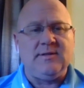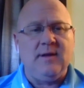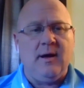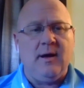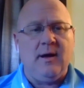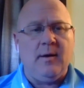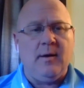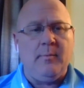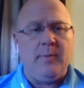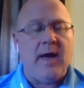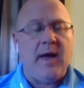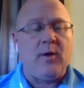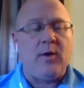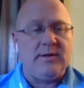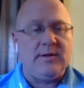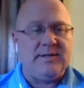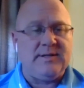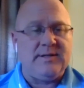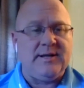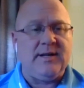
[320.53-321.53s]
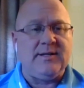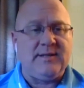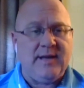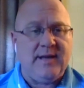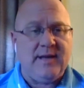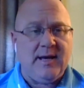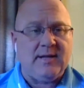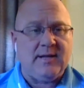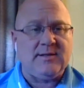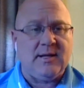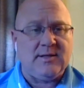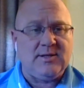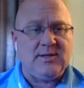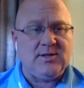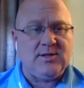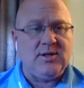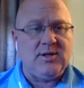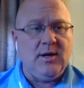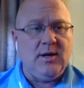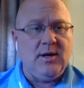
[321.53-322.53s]
a banquet dinner dance
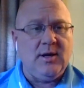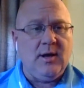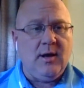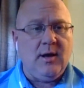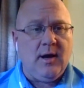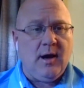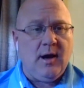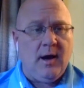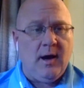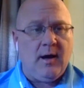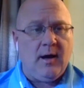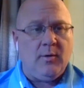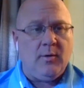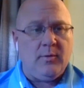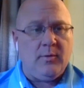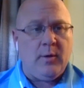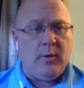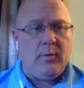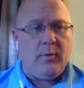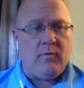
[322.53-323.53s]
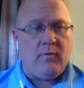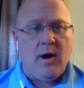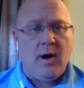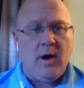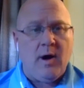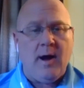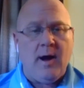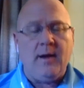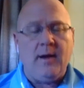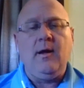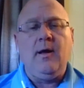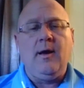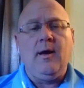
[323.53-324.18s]
that we run.